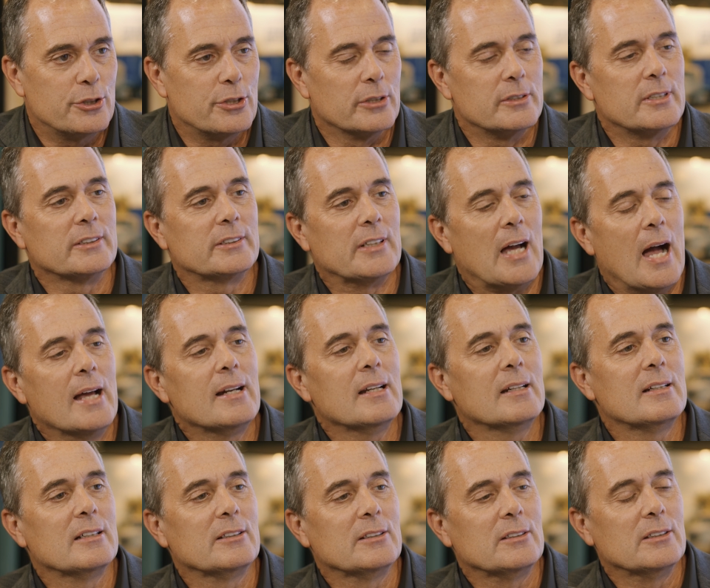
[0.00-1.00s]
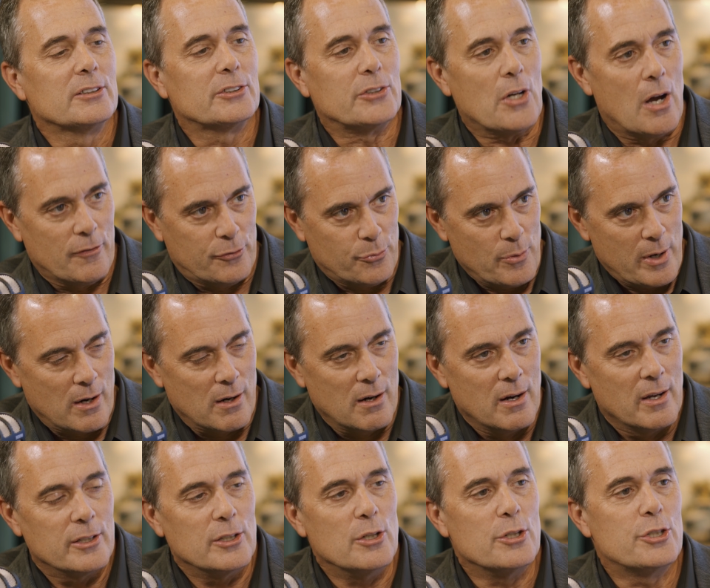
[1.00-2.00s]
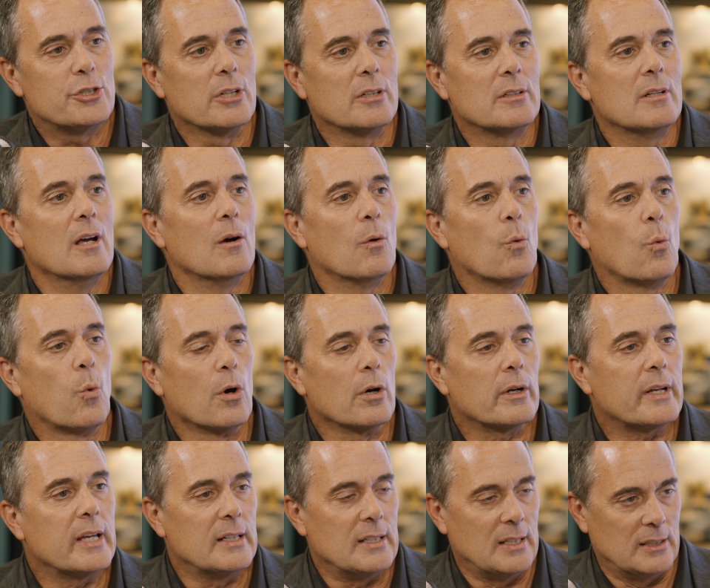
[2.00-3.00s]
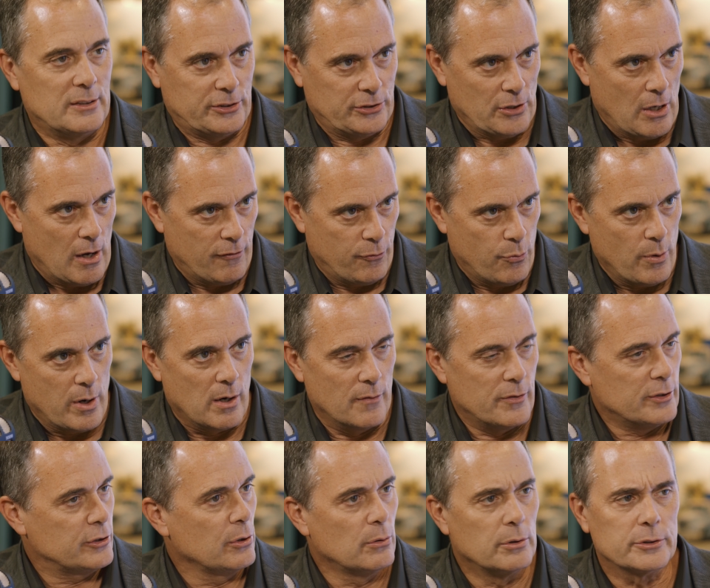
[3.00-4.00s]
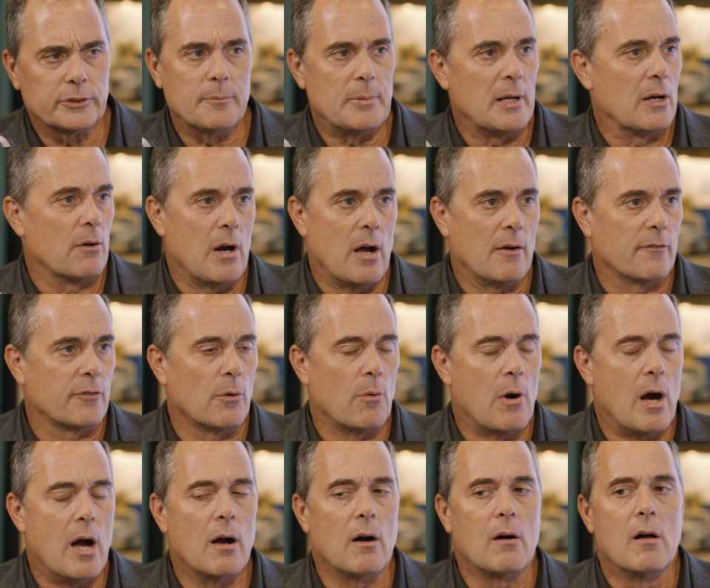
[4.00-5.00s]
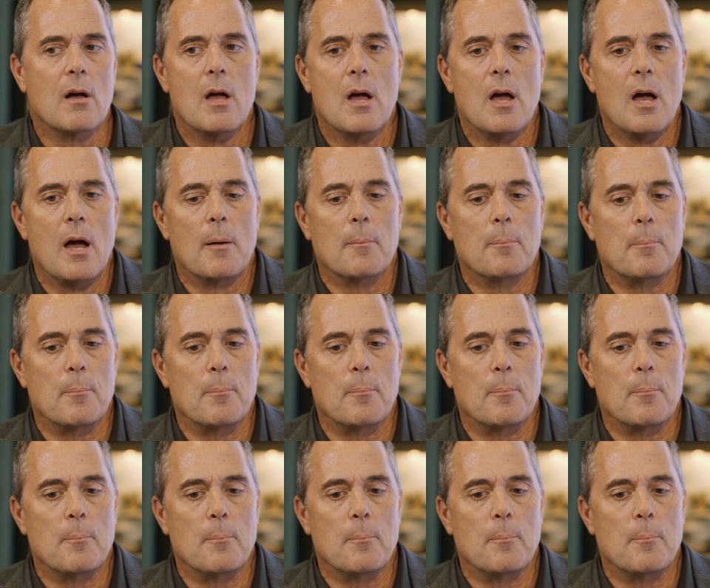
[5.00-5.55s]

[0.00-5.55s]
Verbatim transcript: you should design it in software. Yes. You should work it in software. The tools have been around for a while. Mm.